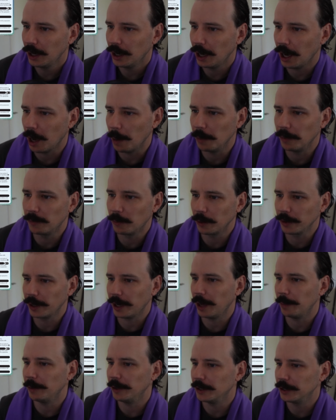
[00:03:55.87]
Before
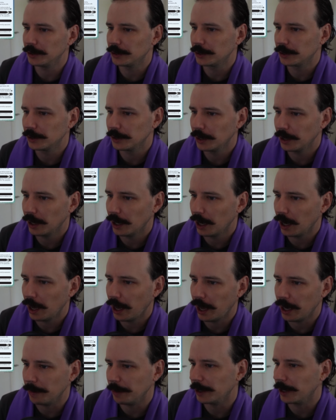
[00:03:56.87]
damage,
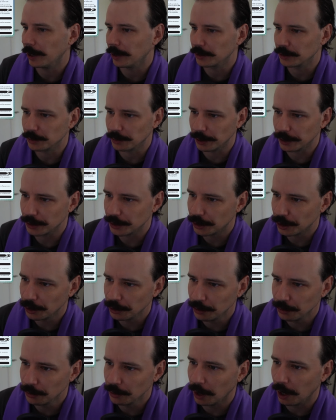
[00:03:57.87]
enemy characters within
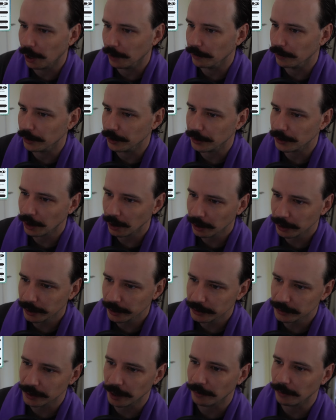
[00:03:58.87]
2 of the
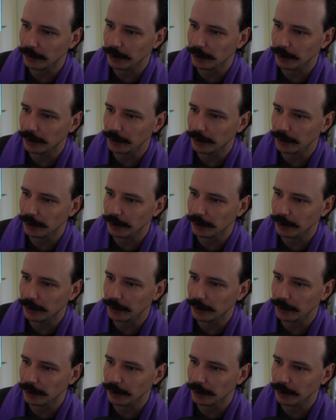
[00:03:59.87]
target suffer a